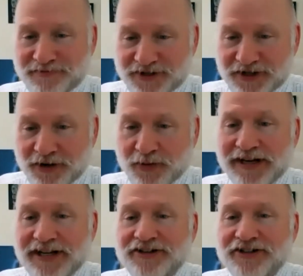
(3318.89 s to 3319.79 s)
So
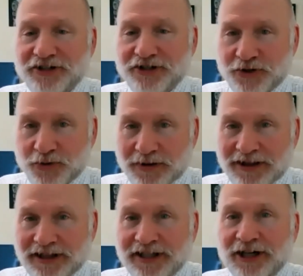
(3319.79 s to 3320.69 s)
we need to do
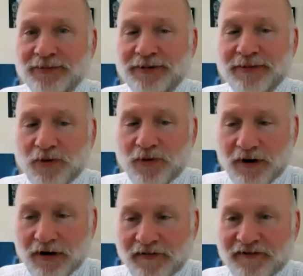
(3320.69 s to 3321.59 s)
a little bit
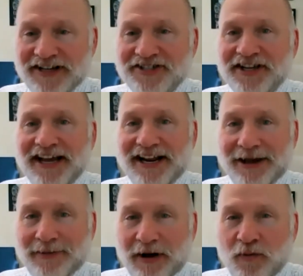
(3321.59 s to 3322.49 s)
more investigating
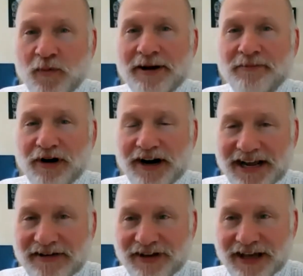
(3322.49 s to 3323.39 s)
about when brain
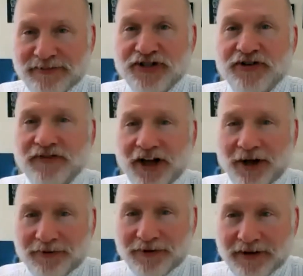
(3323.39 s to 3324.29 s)
AVMs
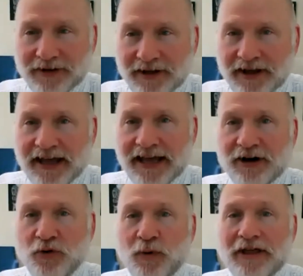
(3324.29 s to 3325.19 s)
develop
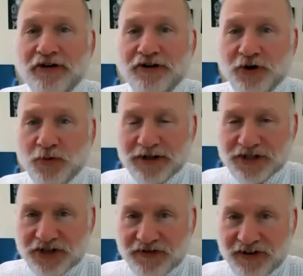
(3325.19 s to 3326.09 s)
and whether new
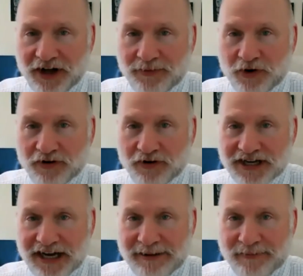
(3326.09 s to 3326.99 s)
ones develop over
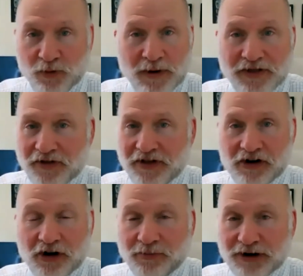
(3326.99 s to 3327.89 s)
time or whether
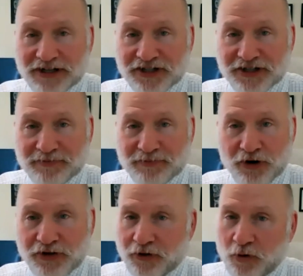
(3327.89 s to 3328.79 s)
they're all present at
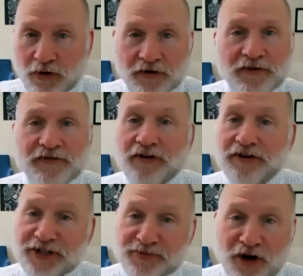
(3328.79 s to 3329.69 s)
birth or
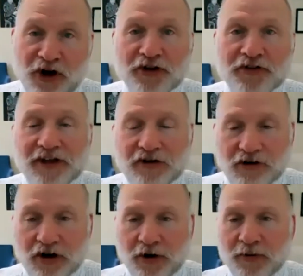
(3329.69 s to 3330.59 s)
very small and they
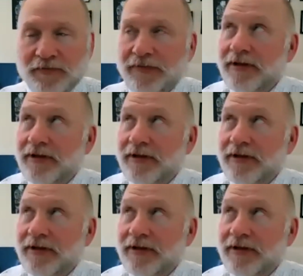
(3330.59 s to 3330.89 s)
grow.